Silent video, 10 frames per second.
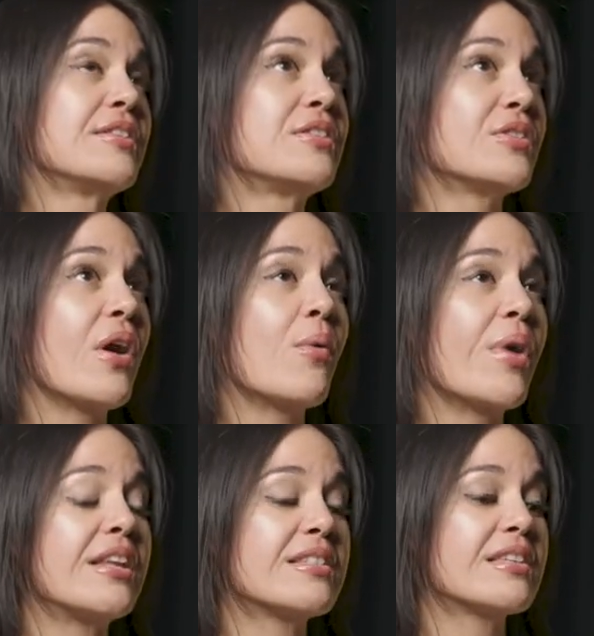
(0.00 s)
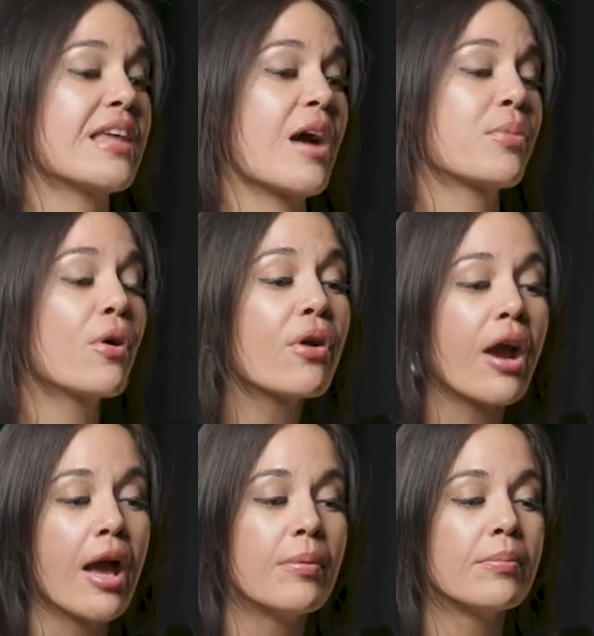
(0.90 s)
So I went into that
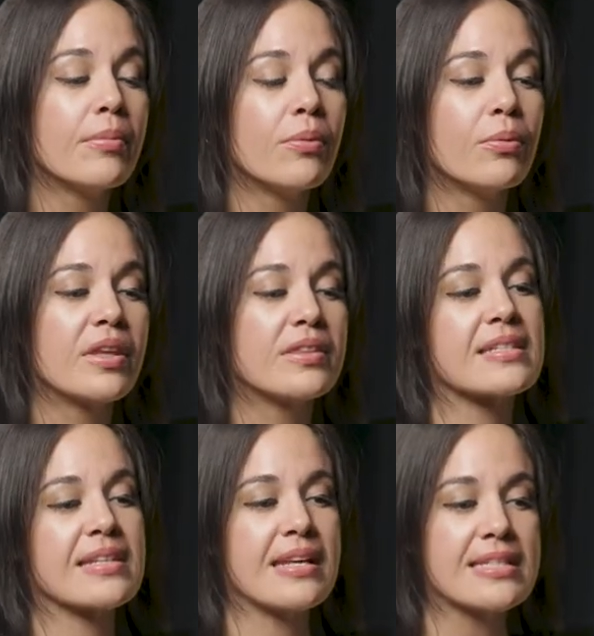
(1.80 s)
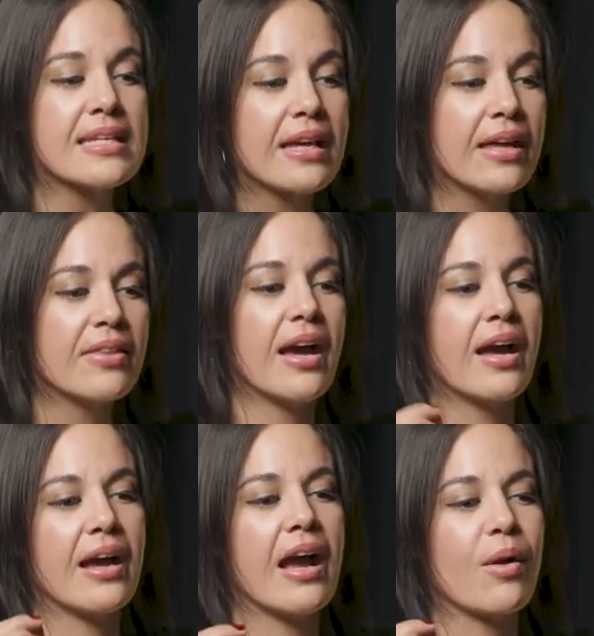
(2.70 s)
program with this idea
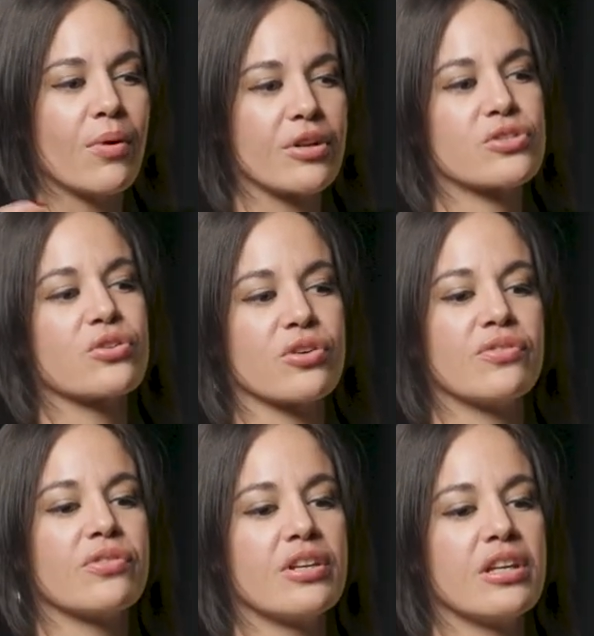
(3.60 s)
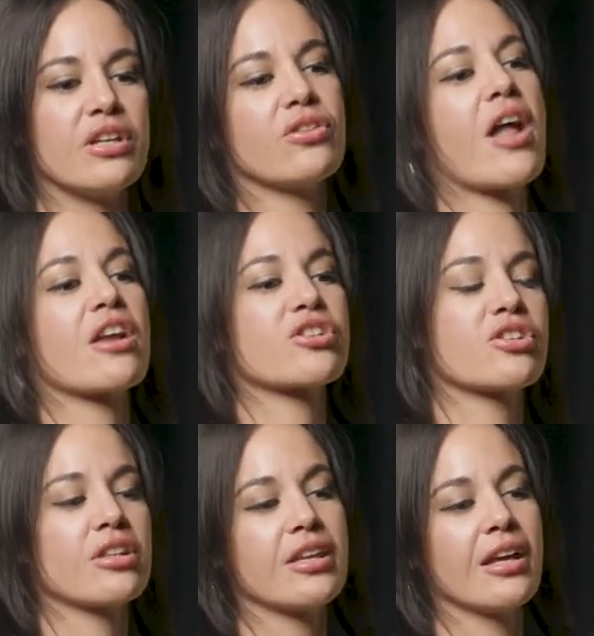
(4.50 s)
that I want to serve
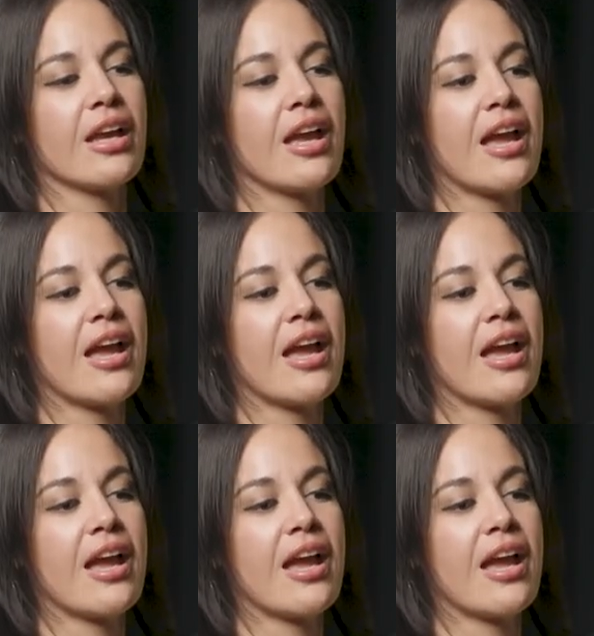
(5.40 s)
internationally.